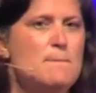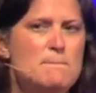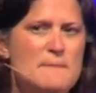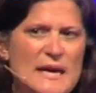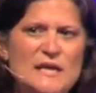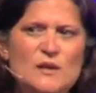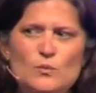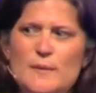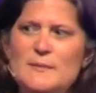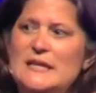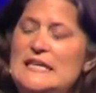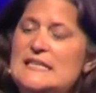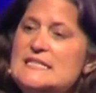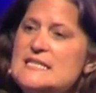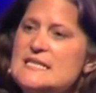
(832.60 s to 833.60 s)
men and women
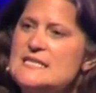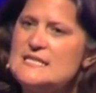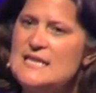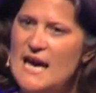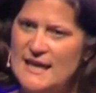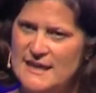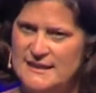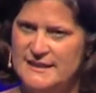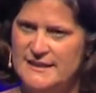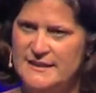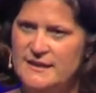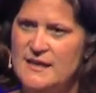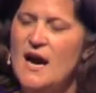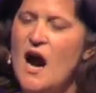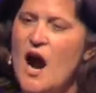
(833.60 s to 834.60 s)
in
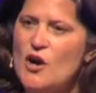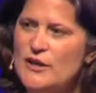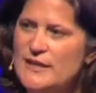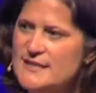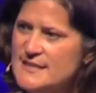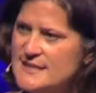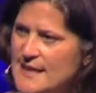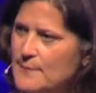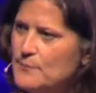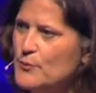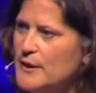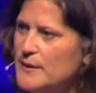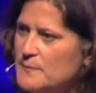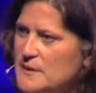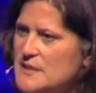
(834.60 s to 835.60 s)
society are in
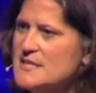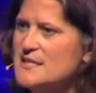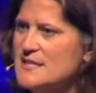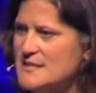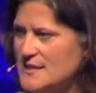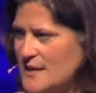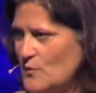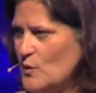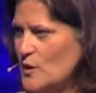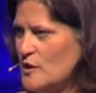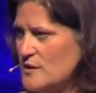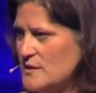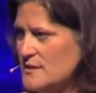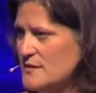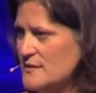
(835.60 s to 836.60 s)
separate business
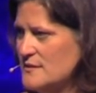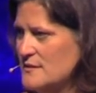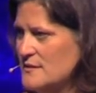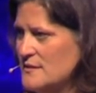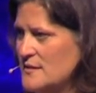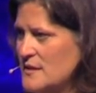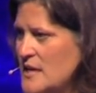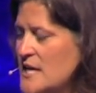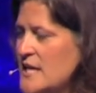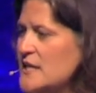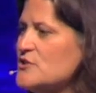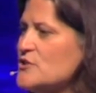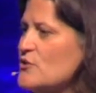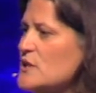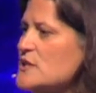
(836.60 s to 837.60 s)
networks.
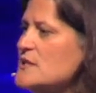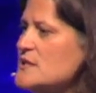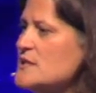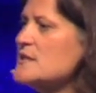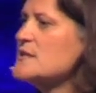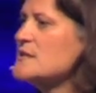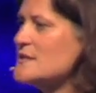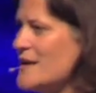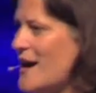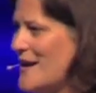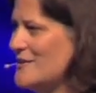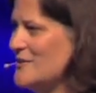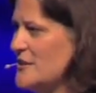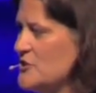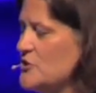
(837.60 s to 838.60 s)
And so this is a
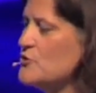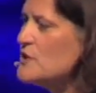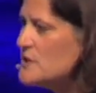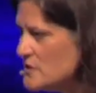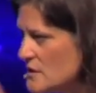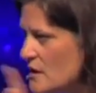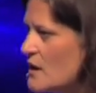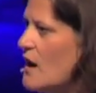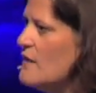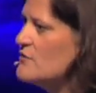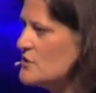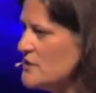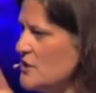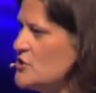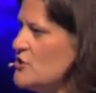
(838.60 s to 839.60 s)
societal issue. This is a
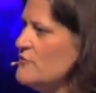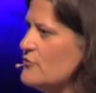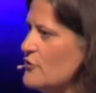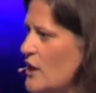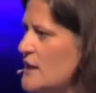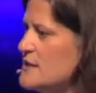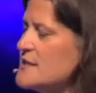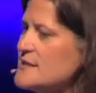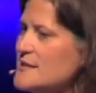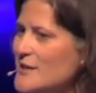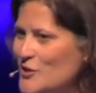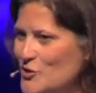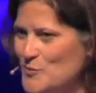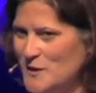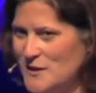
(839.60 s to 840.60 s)
conversation for us as
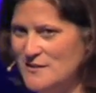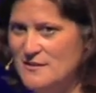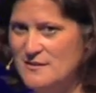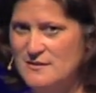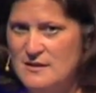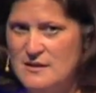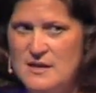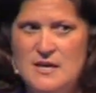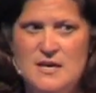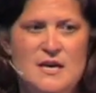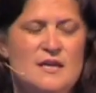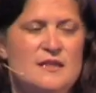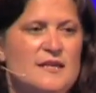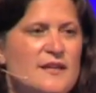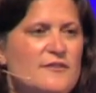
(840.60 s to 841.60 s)
humans,
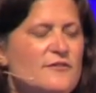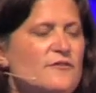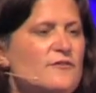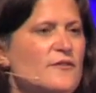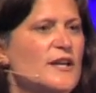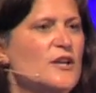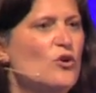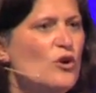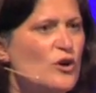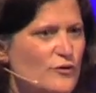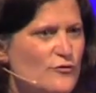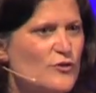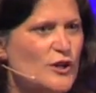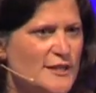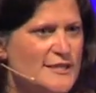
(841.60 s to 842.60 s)
that in order
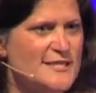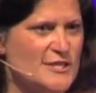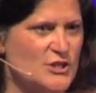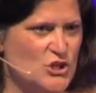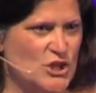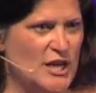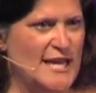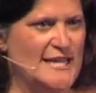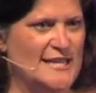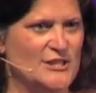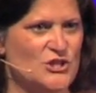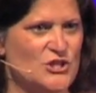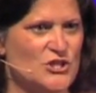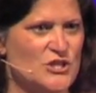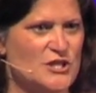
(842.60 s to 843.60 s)
for us to
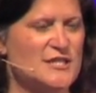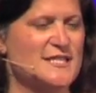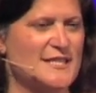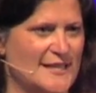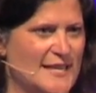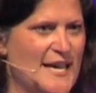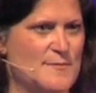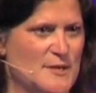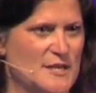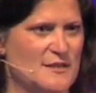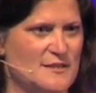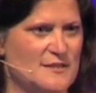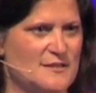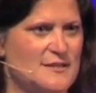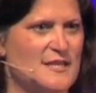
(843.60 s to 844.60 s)
change the
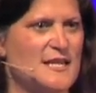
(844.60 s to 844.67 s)
dynamics